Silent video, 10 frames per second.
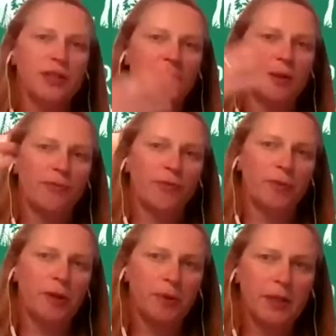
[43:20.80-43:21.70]
thinking, for
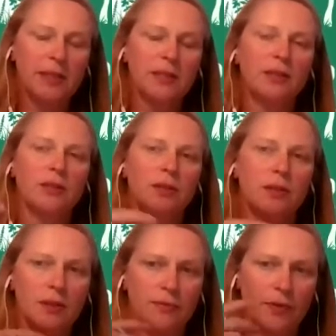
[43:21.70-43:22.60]
people listening to
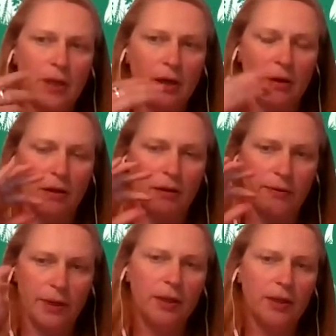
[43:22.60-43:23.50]
this, if they're
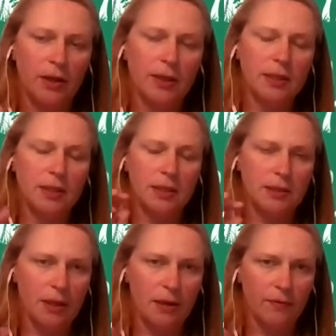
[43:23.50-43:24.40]
thinking of going into
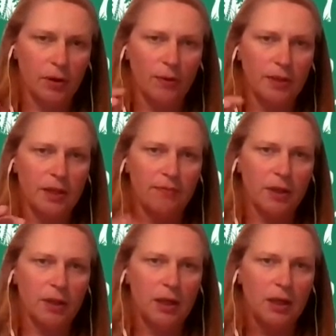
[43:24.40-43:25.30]
seed saving or whatever,